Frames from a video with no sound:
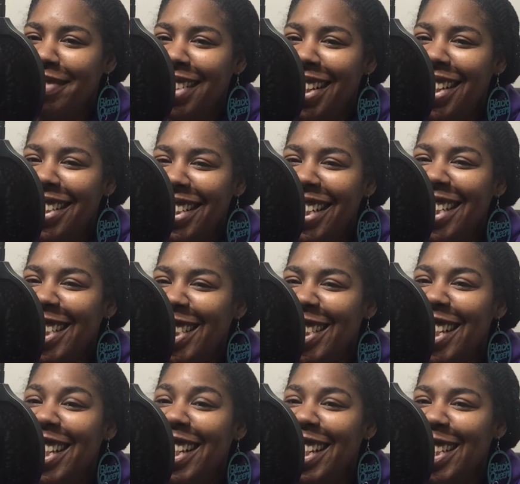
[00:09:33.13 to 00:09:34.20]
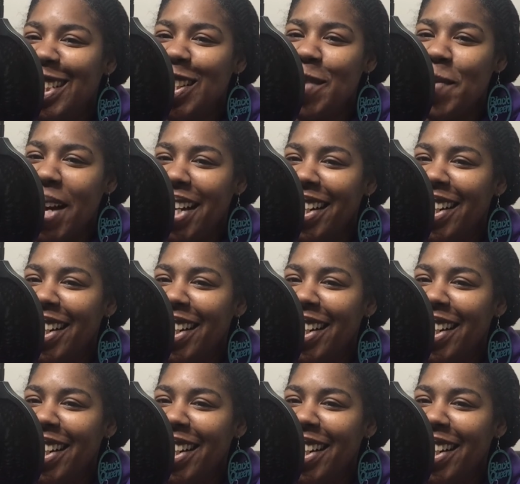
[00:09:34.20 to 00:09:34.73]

It gets on my